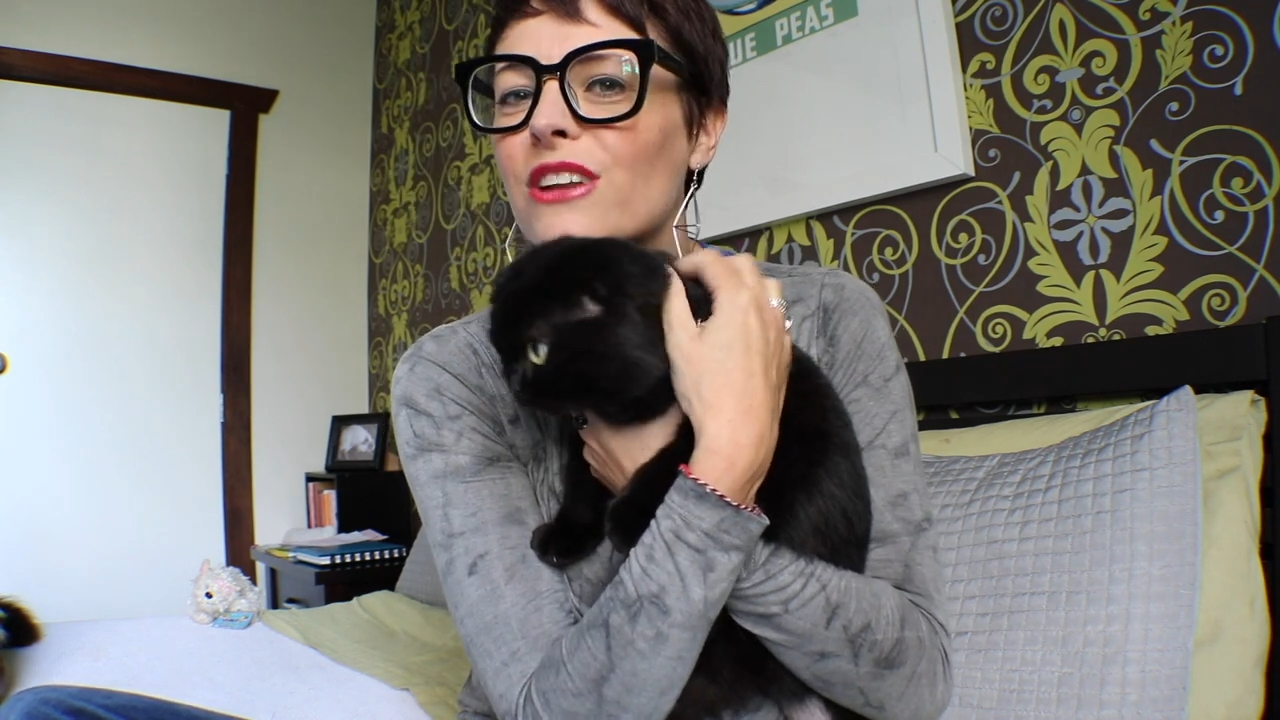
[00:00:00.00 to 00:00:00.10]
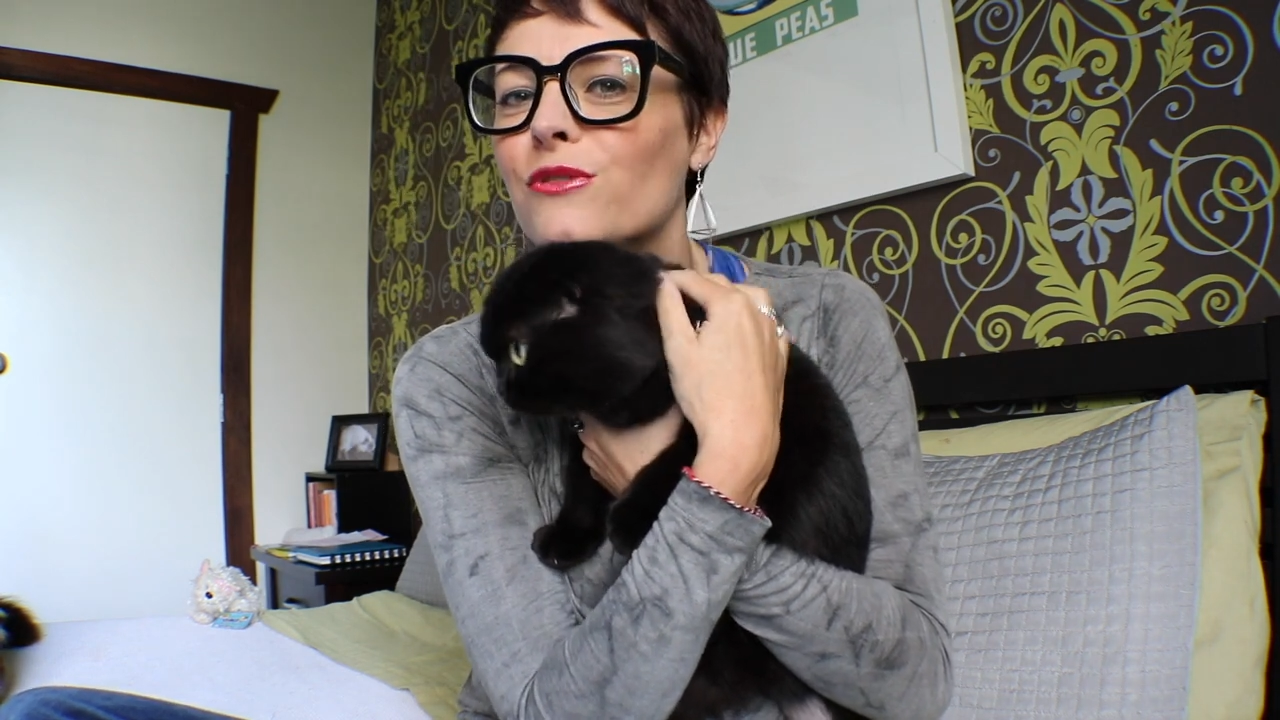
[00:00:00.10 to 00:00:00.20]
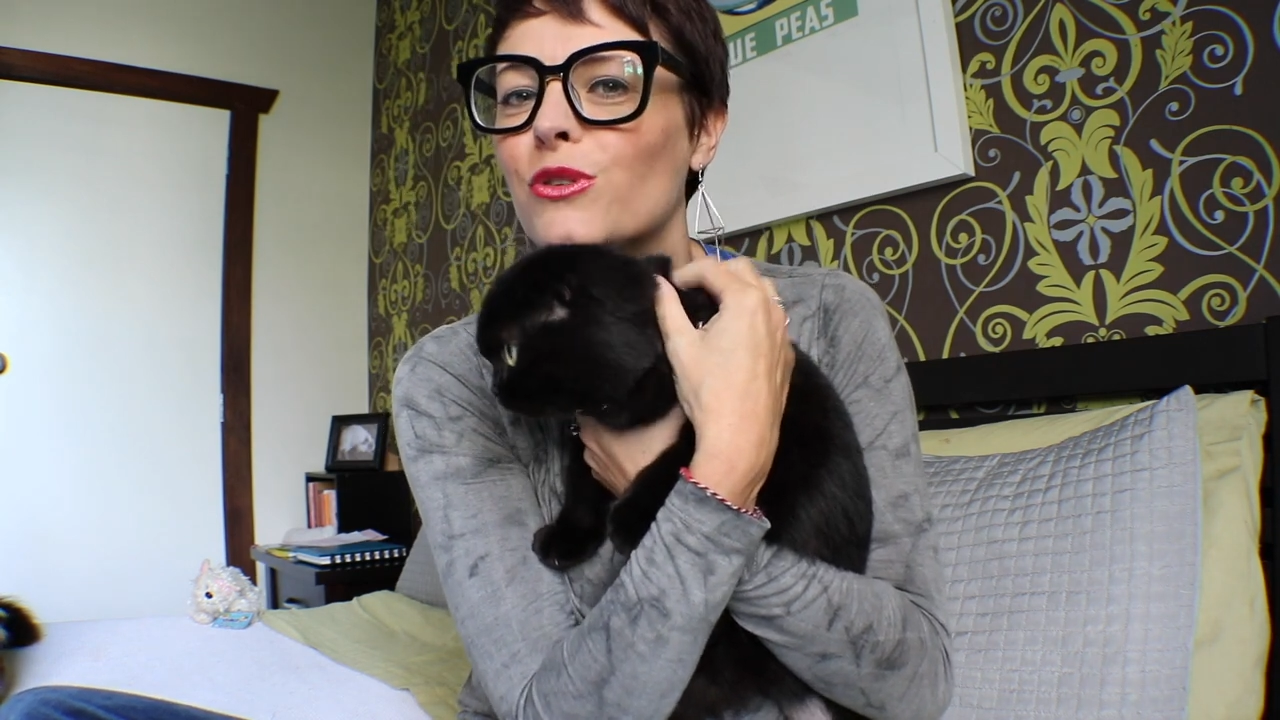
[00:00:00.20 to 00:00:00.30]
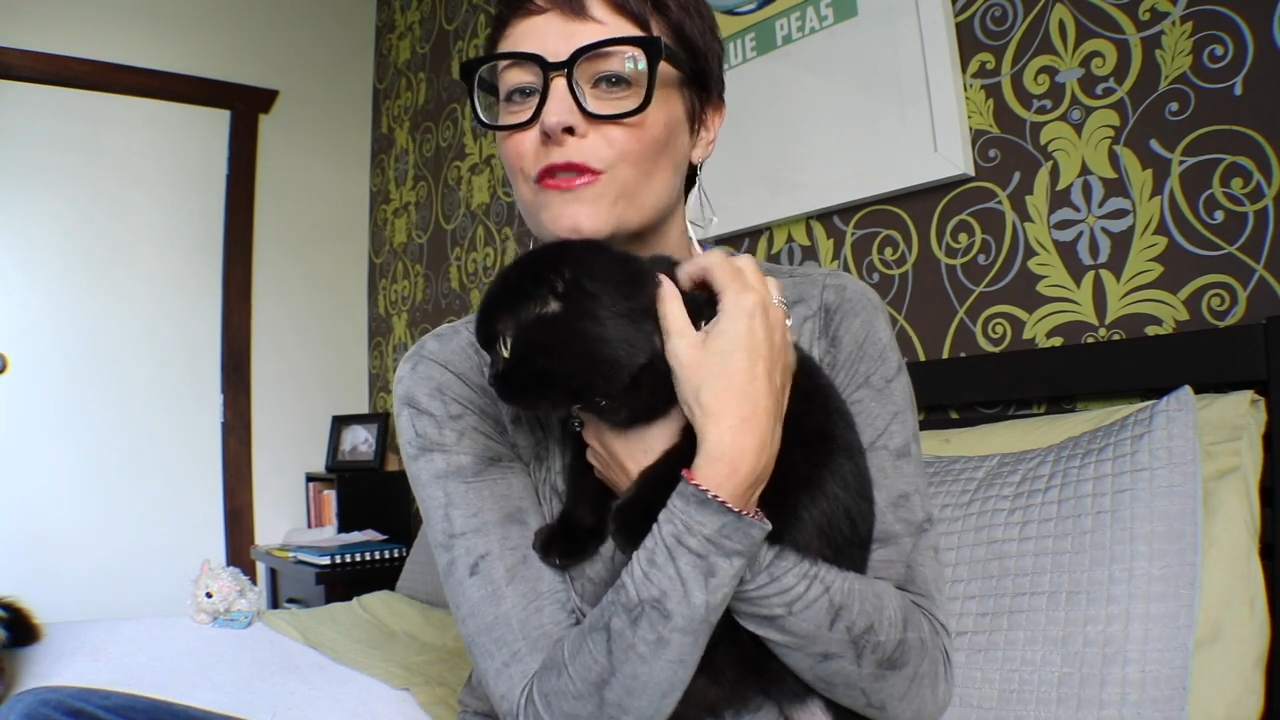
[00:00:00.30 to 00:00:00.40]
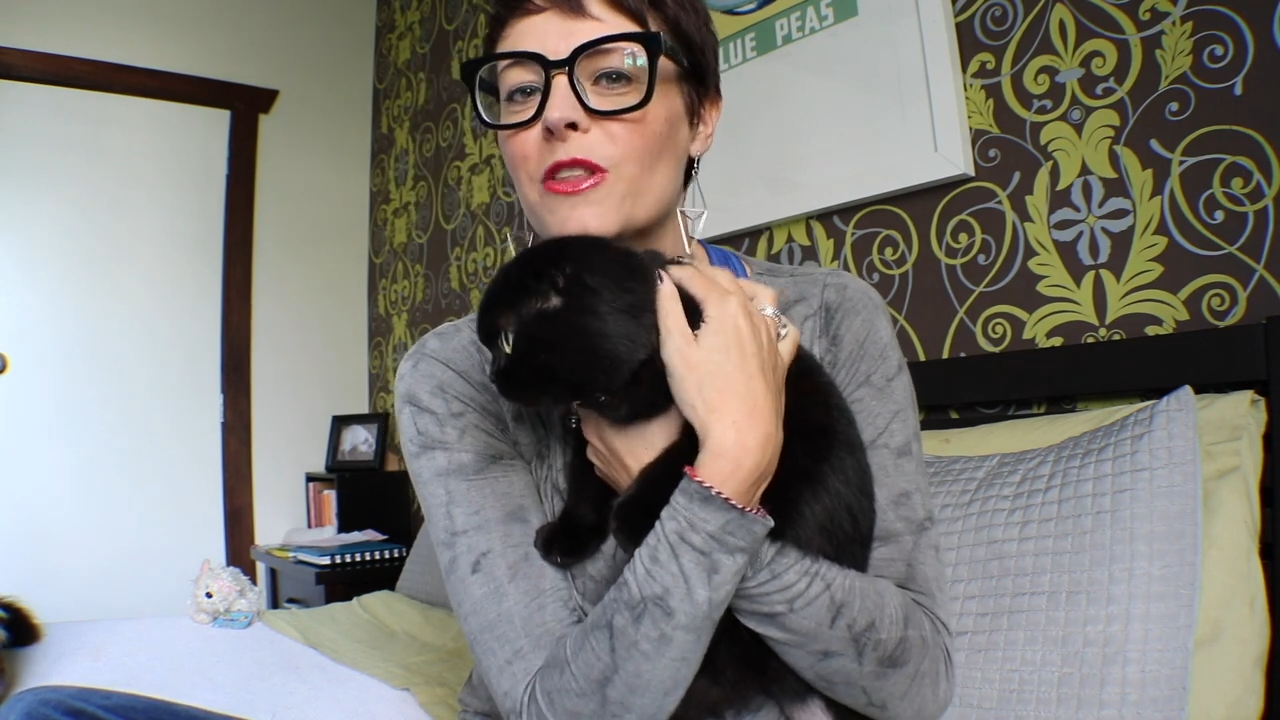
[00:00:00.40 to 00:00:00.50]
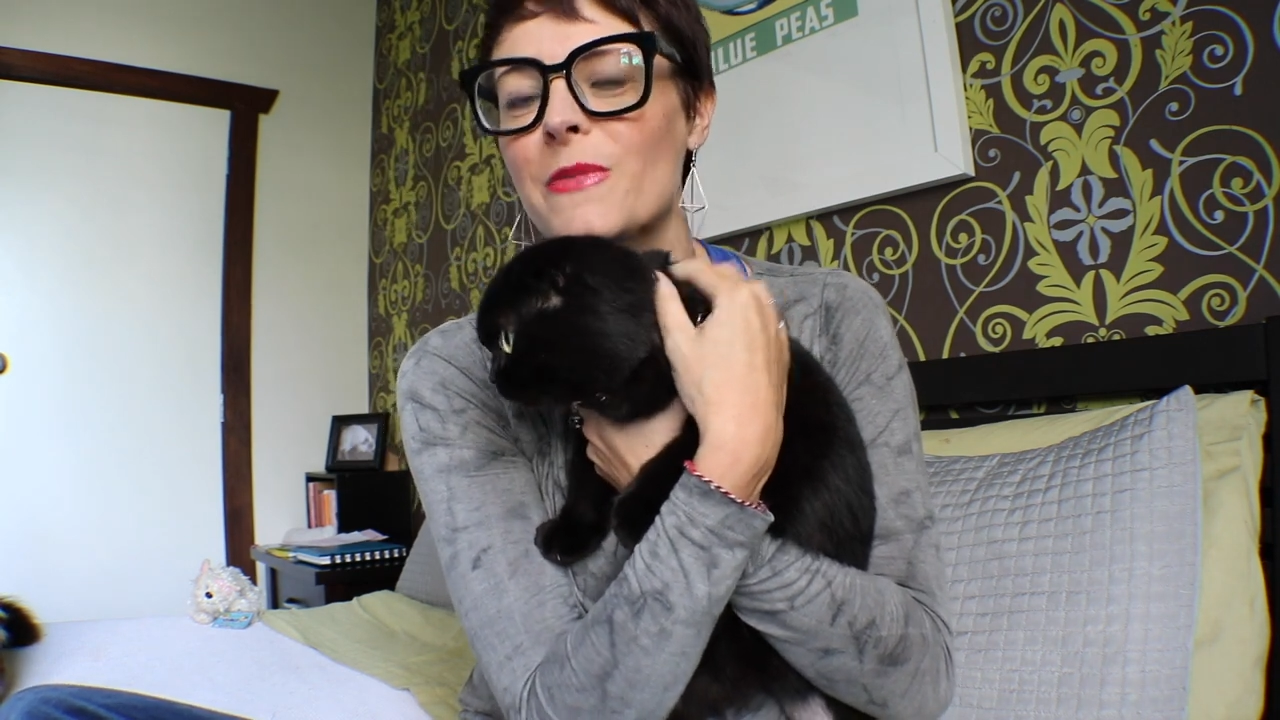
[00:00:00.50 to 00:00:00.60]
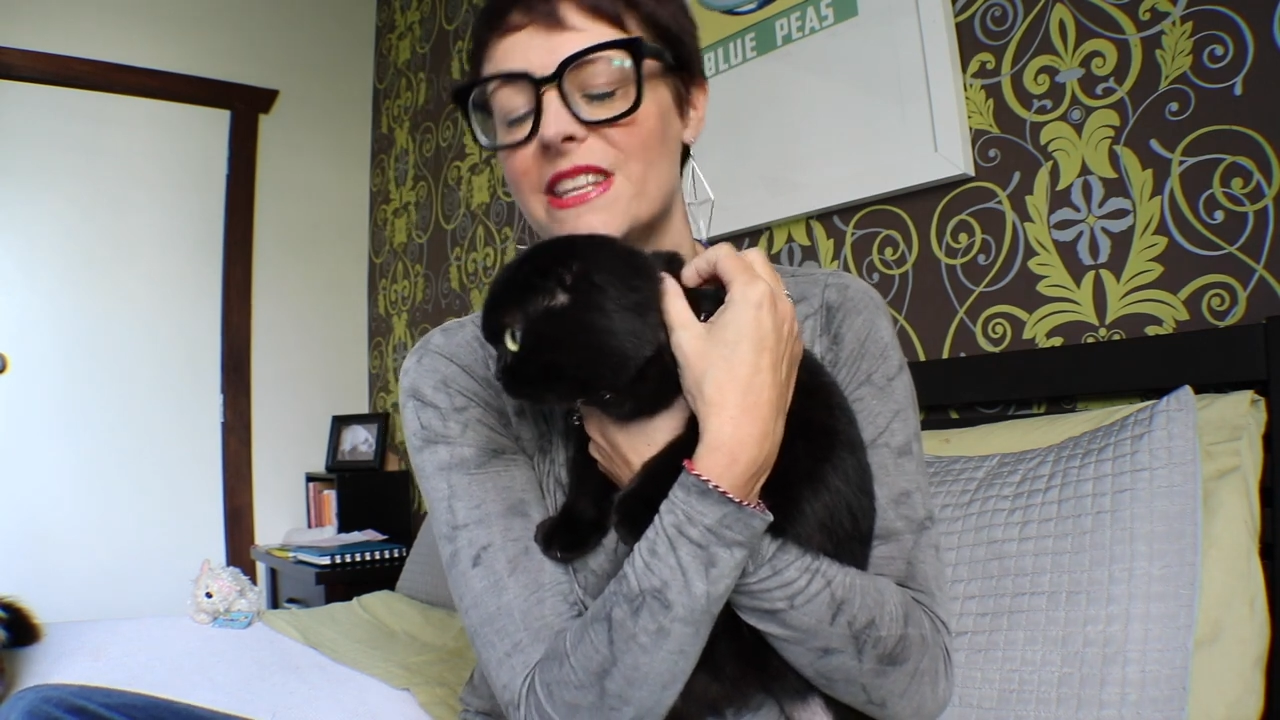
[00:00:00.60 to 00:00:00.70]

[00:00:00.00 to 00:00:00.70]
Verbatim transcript: few of them